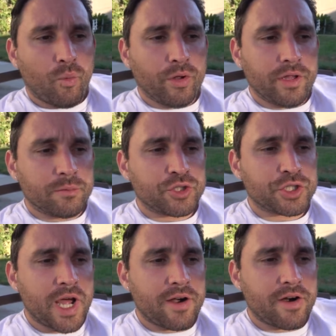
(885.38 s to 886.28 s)
William
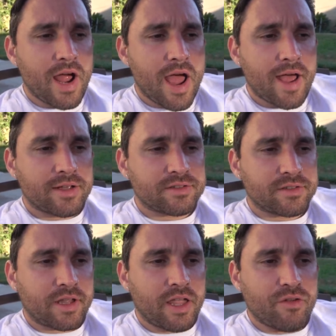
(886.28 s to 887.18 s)
Schneider
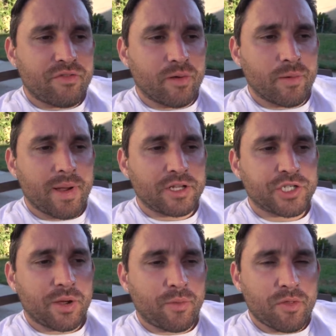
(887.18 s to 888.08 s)
asked, can you film a bike
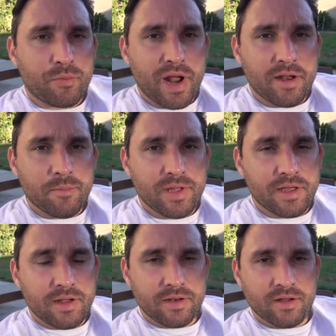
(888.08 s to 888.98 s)
check with Brandon
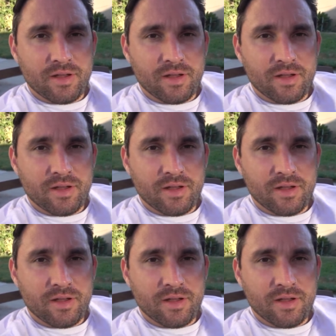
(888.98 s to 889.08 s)
Began?